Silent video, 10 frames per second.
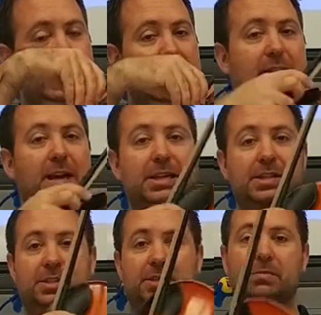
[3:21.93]

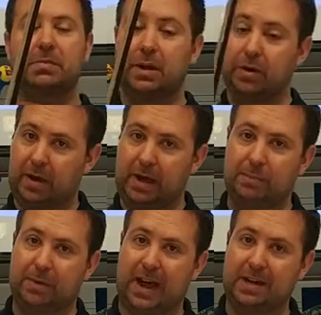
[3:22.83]
Nice. Now go ahead
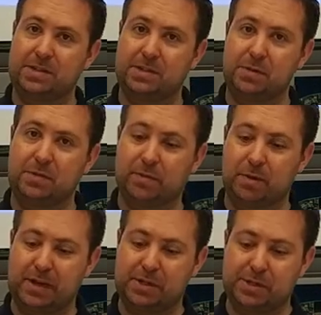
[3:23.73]
and practice those
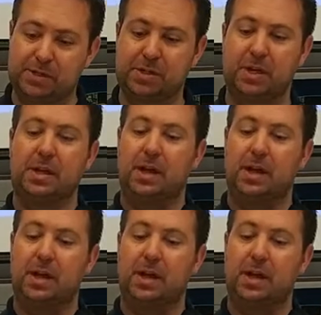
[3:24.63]
four measures